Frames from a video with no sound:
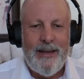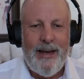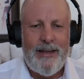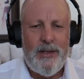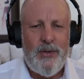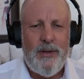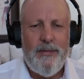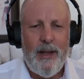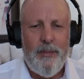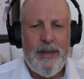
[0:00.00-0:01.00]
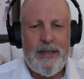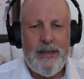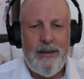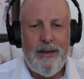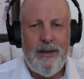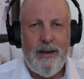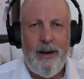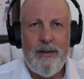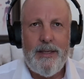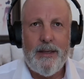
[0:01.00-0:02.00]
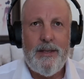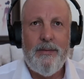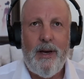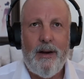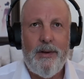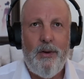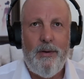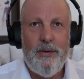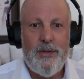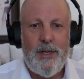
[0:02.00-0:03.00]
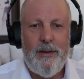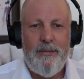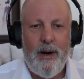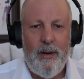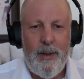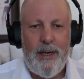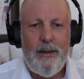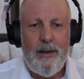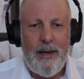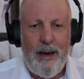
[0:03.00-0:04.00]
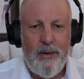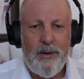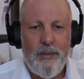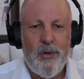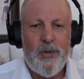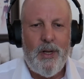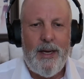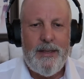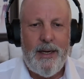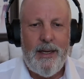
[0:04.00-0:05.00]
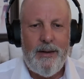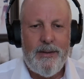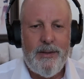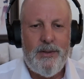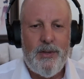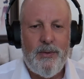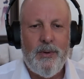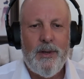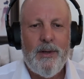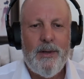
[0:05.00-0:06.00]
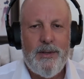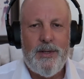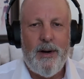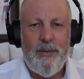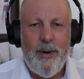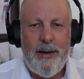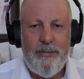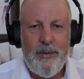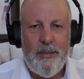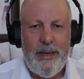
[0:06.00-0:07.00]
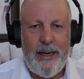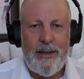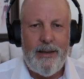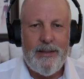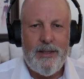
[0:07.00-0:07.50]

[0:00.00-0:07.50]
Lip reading: And did you develop this in the context of kind of a university environment, and then now you're commercializing it, or did you start right from the beginning as a